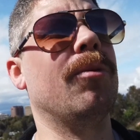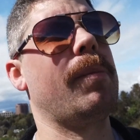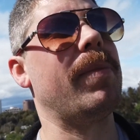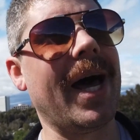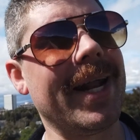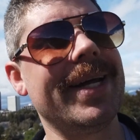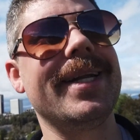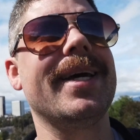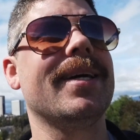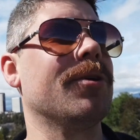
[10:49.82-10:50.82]
all my bad
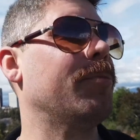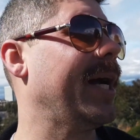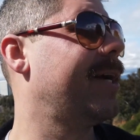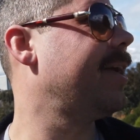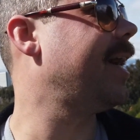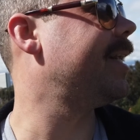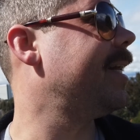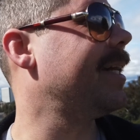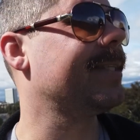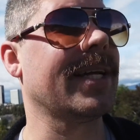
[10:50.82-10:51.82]
ideas, all my good ideas.